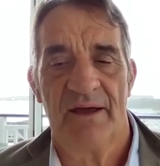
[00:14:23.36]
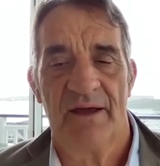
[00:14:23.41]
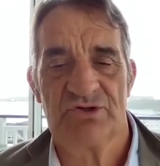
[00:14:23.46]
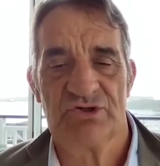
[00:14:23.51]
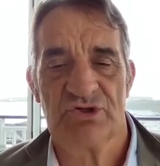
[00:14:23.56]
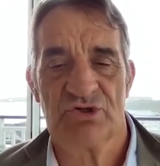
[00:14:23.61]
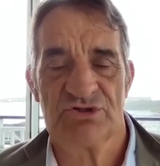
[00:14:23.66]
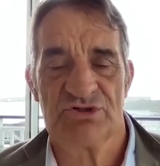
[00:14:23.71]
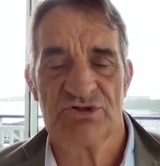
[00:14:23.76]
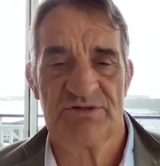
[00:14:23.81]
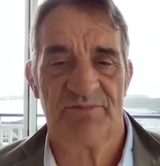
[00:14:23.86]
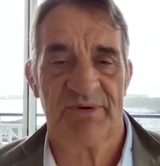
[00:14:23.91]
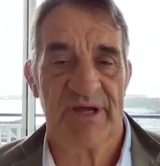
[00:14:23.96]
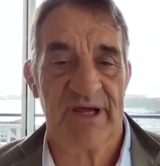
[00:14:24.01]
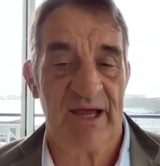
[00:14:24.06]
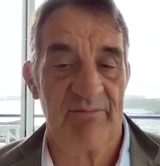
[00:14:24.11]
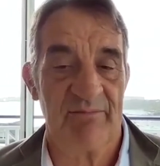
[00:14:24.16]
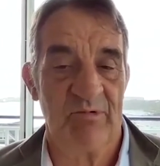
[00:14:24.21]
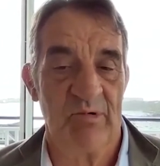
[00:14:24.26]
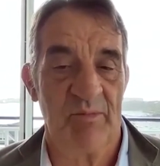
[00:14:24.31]
Georgia
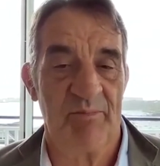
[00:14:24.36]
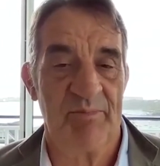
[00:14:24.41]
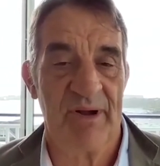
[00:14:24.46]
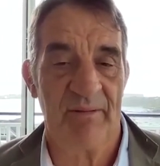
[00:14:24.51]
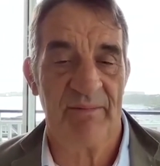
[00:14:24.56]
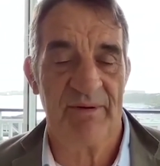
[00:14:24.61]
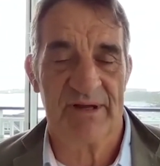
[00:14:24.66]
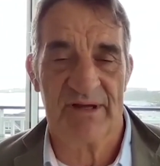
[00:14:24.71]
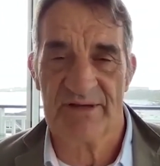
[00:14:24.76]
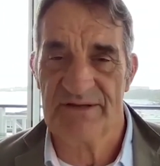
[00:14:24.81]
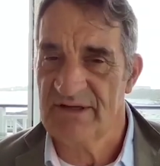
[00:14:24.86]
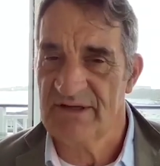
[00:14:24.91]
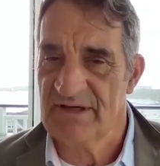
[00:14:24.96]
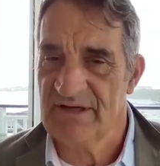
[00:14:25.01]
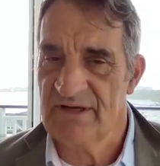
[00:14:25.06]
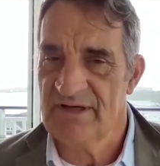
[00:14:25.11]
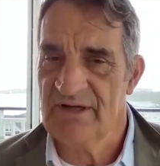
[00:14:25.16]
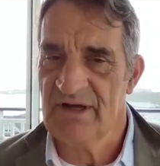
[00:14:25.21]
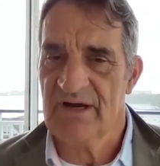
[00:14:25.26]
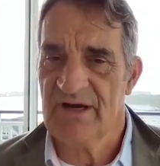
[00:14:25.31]
became a republic, I think,
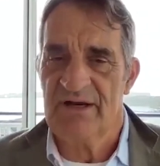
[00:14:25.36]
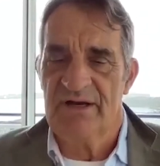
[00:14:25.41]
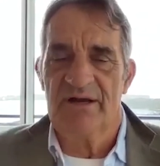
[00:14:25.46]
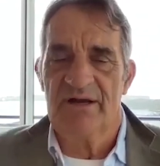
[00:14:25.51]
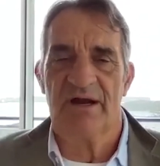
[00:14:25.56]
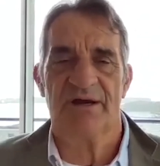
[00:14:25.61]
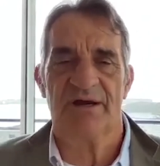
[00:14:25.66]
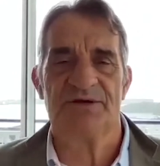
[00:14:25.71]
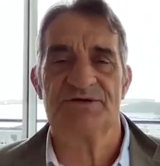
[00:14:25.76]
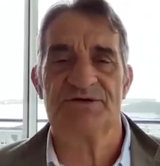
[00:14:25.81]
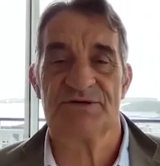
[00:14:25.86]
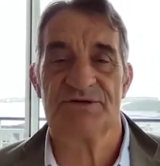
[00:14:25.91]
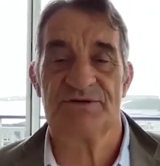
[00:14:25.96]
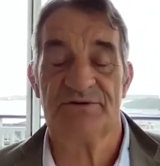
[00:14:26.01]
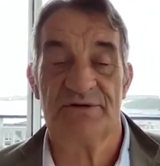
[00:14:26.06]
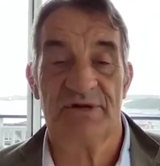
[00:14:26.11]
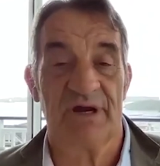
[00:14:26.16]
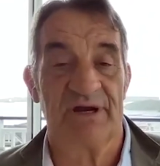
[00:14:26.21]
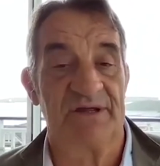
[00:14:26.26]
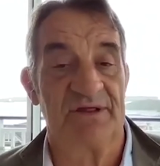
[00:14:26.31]
in
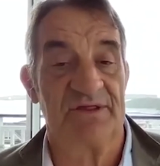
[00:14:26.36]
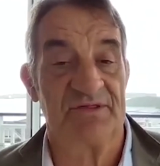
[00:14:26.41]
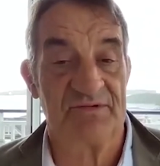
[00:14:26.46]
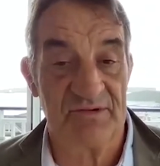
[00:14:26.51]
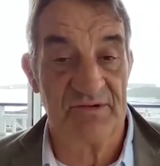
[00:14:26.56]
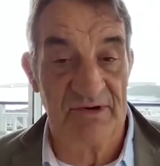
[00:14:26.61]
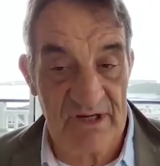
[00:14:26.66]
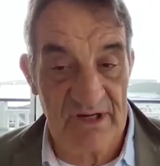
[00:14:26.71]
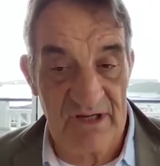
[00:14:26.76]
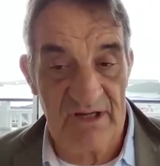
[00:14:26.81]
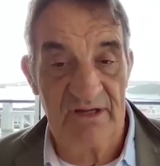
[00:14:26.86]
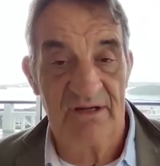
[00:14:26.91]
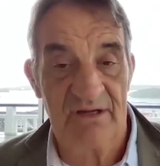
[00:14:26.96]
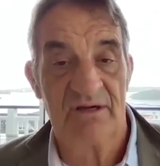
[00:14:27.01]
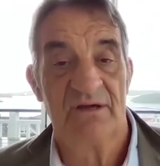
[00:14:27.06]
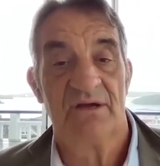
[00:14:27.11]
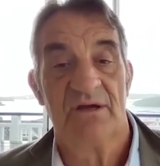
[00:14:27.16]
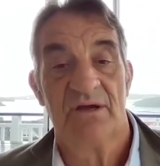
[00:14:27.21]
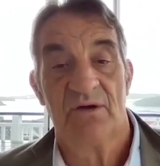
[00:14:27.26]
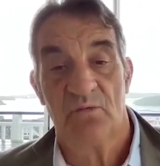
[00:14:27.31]
1992, 93.
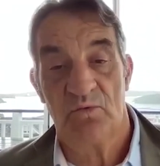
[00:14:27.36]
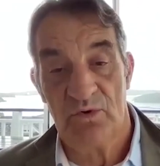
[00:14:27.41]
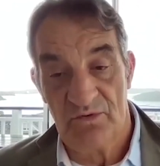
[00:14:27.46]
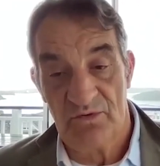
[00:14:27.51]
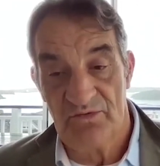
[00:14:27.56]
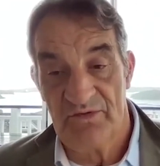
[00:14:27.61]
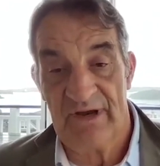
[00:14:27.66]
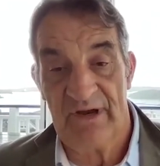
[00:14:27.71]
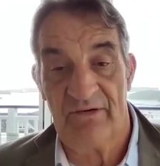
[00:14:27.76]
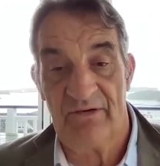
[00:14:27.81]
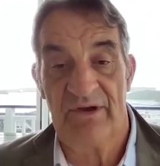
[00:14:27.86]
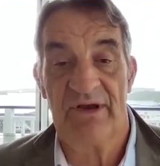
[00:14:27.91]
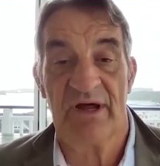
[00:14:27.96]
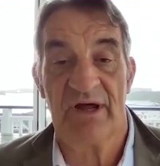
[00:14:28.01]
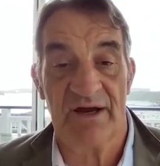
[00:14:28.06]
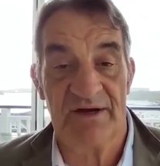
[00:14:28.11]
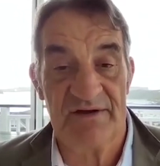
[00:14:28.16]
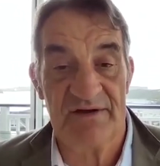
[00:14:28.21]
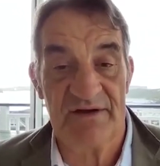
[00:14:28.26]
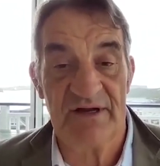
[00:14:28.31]
We were there in
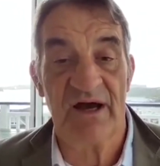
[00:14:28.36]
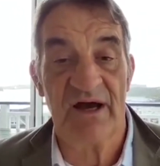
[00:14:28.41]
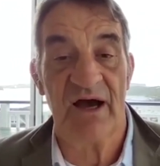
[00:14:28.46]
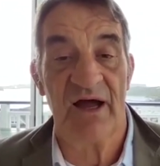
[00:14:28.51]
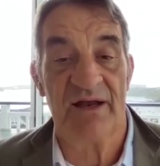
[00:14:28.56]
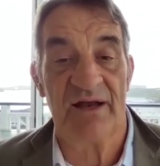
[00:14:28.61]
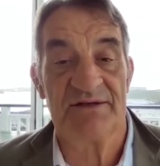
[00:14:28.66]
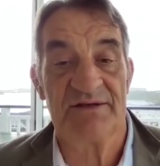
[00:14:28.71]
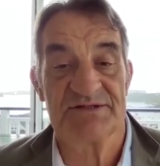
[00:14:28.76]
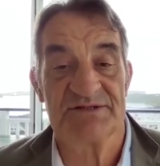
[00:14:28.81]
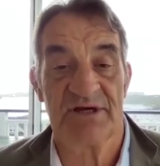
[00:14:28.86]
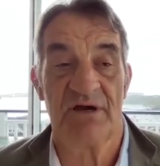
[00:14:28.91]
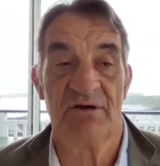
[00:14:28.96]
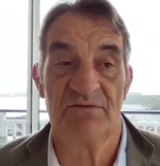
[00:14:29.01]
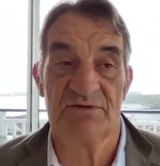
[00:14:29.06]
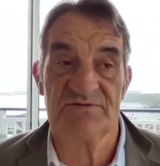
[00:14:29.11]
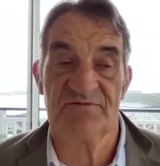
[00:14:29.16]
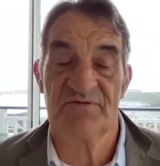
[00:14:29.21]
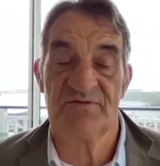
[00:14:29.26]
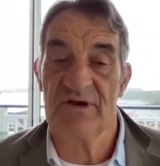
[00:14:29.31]
99. So it
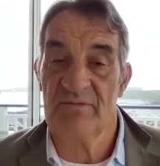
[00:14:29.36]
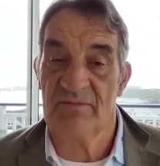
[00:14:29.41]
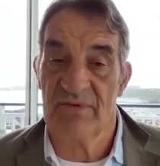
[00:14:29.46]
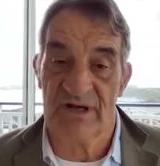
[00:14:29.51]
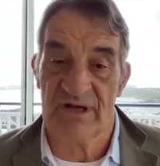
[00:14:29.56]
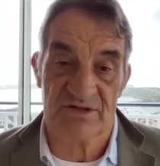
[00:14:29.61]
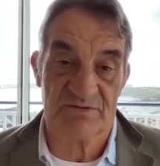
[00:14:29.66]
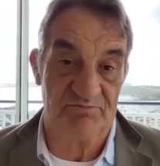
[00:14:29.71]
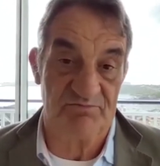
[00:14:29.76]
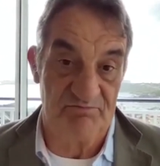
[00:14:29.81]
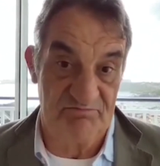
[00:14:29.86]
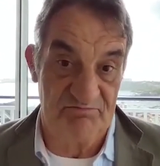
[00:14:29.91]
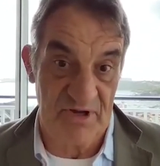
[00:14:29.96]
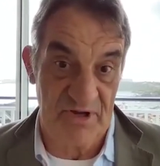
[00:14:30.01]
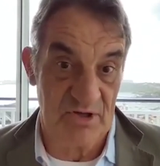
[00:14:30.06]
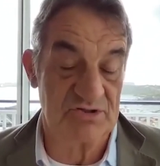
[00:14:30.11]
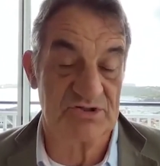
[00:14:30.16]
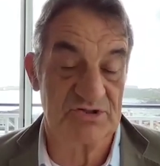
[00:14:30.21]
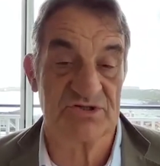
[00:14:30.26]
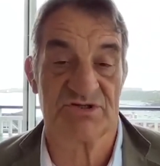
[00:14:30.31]
was very much
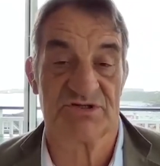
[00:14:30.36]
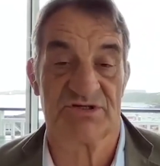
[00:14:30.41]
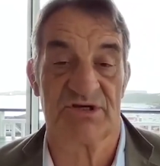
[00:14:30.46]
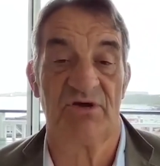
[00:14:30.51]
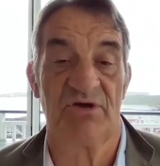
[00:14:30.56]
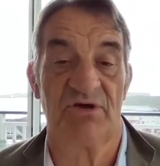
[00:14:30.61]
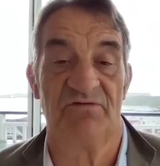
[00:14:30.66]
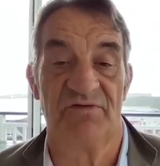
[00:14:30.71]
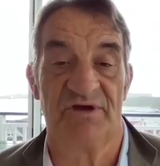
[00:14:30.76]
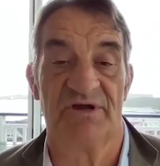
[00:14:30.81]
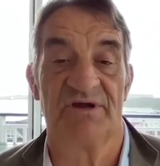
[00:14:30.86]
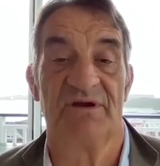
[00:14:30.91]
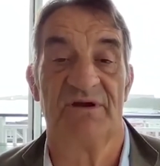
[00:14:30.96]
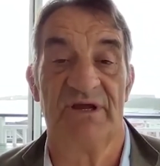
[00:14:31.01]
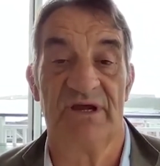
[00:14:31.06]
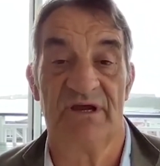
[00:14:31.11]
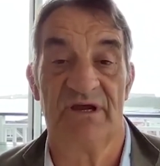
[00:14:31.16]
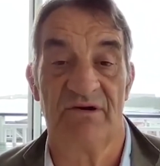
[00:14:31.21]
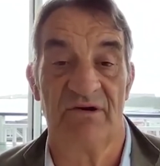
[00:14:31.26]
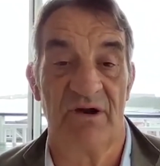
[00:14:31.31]
post-Soviet
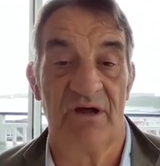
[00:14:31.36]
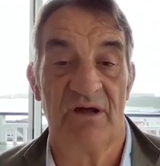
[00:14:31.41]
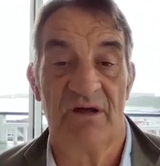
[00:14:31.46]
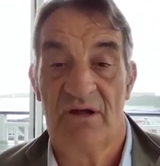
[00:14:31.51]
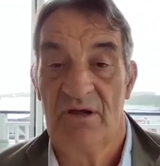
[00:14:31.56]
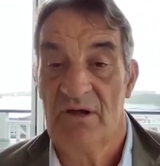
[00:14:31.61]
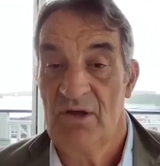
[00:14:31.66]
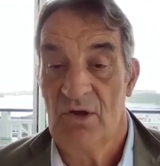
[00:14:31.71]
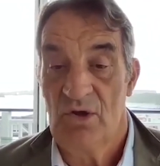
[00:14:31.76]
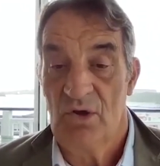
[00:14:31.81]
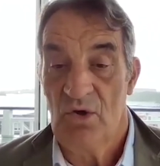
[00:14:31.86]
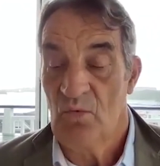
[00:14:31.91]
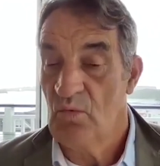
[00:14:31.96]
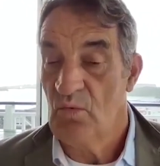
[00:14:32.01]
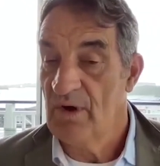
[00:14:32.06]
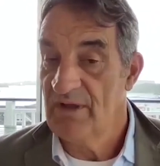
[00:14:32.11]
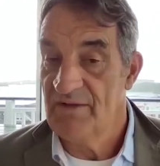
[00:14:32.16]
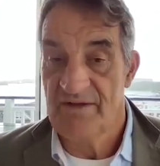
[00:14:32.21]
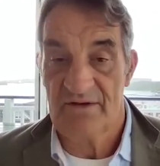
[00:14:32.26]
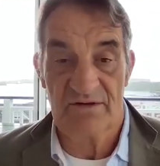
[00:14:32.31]
era
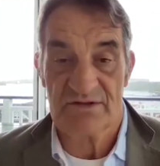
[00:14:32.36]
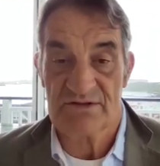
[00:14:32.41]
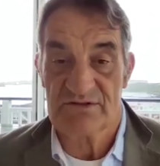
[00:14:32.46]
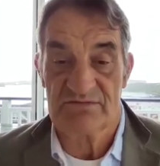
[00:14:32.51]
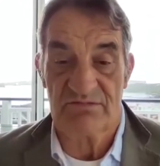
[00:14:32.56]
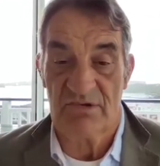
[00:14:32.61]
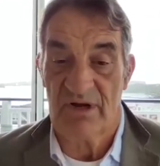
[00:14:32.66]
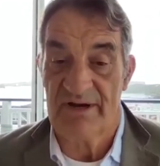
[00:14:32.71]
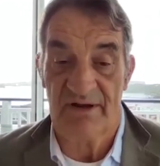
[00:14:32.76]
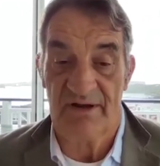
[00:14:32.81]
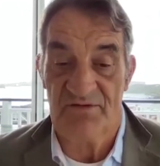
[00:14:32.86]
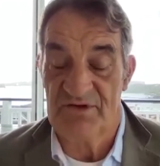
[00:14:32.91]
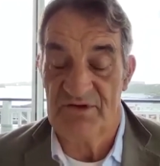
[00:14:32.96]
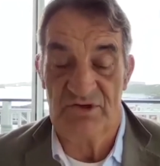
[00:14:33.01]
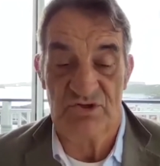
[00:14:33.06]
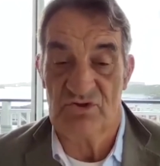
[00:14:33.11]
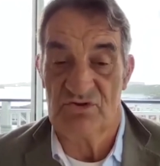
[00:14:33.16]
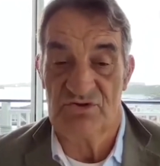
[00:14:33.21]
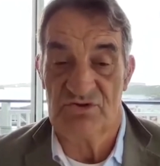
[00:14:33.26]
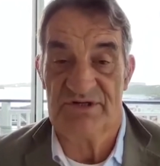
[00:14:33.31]
where I don't think
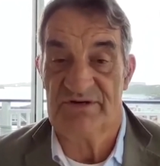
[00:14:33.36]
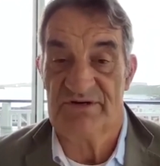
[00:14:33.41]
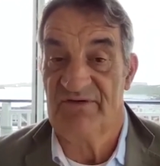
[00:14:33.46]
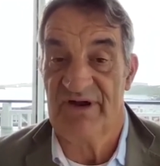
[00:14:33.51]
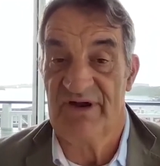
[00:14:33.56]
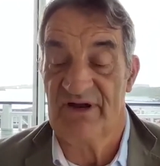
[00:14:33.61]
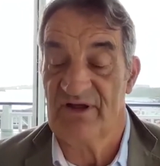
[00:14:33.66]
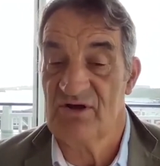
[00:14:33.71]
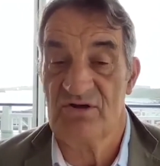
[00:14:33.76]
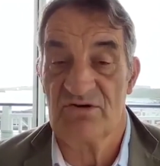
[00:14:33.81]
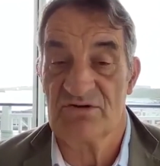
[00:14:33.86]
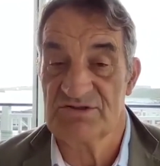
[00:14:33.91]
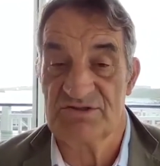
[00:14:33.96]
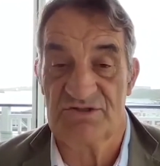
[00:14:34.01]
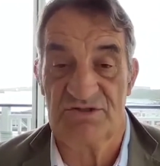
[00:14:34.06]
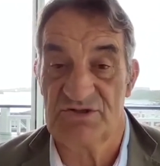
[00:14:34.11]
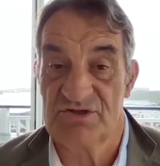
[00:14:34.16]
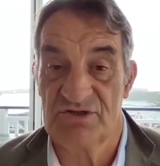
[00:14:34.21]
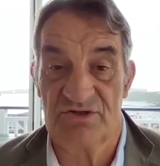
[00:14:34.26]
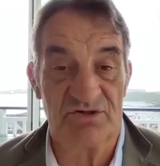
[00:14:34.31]
Georgia even had a
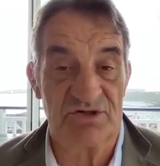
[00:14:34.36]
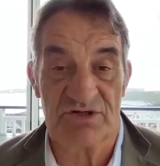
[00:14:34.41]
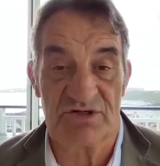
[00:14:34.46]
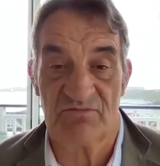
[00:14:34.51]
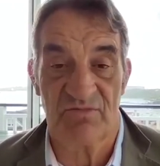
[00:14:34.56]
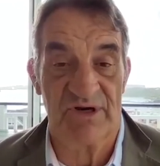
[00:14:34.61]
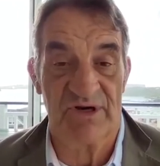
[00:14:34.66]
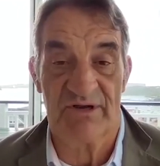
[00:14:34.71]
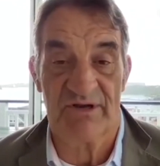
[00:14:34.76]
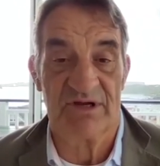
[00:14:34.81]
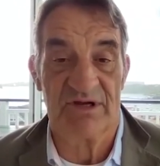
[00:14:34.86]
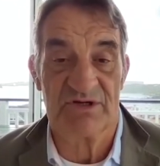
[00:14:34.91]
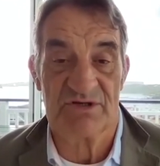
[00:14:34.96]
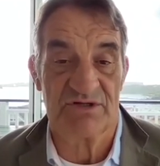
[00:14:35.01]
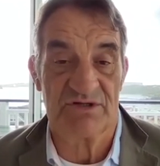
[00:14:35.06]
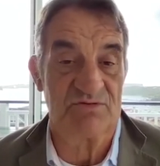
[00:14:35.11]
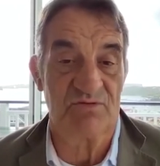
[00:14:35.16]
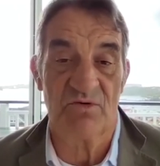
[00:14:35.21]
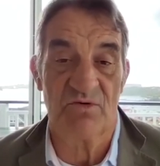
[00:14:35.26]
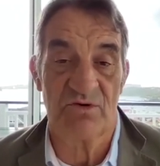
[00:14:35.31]
constitution. When the
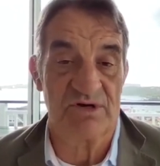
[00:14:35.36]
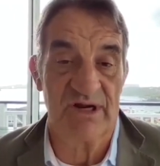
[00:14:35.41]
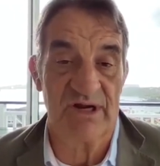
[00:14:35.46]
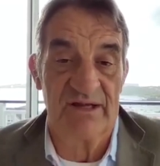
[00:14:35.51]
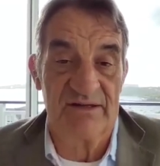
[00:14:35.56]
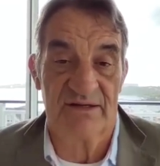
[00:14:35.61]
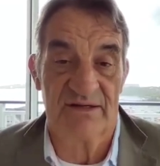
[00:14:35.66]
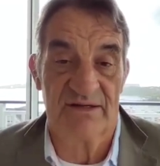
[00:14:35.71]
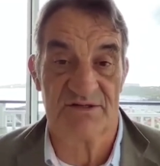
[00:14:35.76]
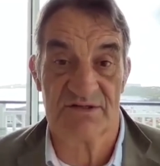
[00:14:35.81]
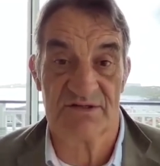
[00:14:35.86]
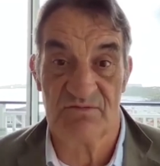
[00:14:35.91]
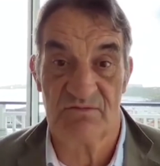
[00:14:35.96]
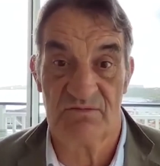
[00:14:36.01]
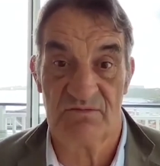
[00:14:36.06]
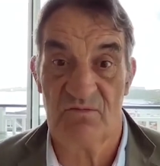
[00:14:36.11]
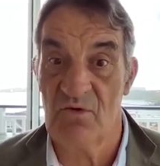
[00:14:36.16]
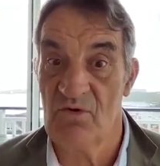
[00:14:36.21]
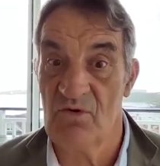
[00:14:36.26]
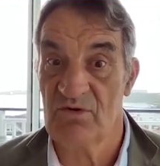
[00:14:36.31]
Russians walked out, they just
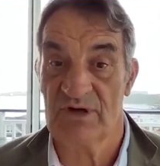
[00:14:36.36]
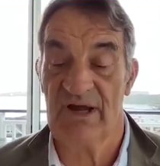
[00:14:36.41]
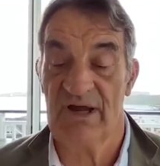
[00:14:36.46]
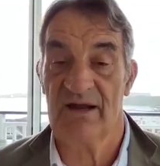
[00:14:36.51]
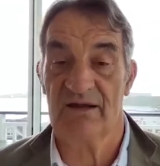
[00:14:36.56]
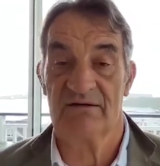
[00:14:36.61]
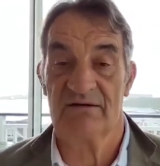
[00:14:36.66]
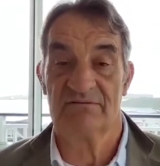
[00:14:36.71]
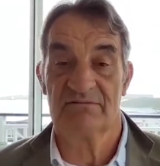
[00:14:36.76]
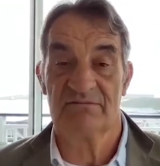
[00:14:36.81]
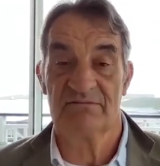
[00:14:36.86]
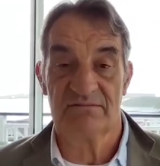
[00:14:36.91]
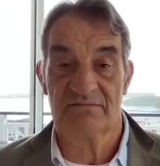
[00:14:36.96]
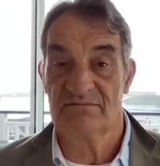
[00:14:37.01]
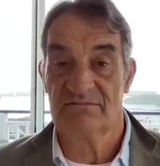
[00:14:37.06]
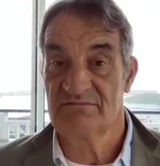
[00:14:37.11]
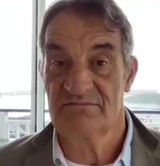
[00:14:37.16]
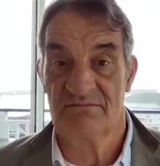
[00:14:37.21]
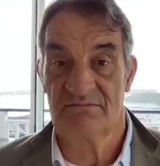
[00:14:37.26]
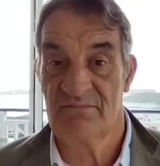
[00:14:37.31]
walked out and
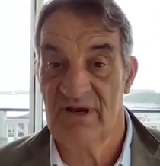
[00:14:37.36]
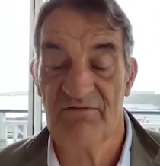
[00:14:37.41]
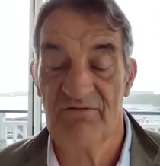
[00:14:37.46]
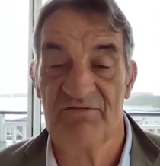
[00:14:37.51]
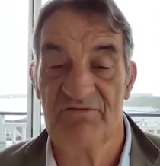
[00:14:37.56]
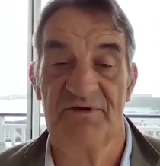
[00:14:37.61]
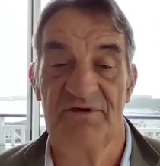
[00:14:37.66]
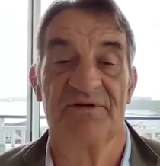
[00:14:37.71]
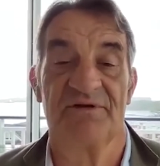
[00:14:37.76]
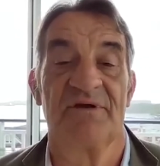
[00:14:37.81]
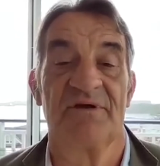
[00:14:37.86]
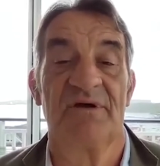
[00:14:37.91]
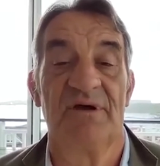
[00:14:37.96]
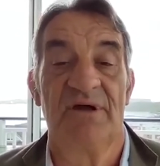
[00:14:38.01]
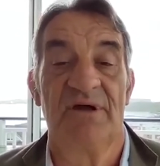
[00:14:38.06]
left it.